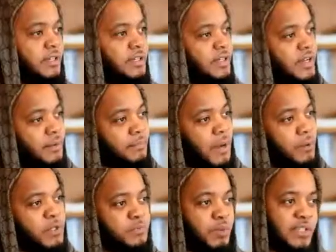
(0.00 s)
I
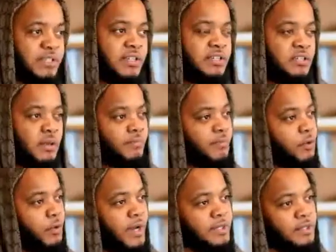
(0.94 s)
was practicing Islam for
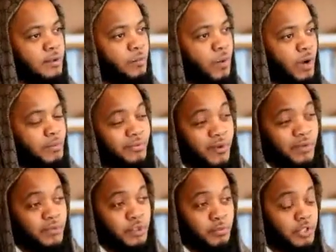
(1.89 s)
quite a while before
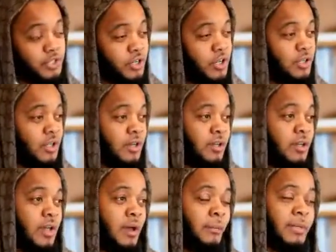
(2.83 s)
I even took my Shahada,
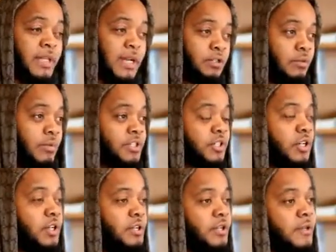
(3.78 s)
but then I took my
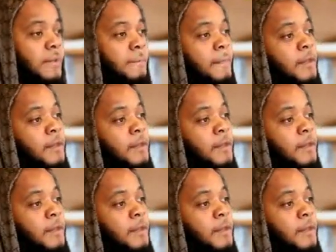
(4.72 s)
Shahada.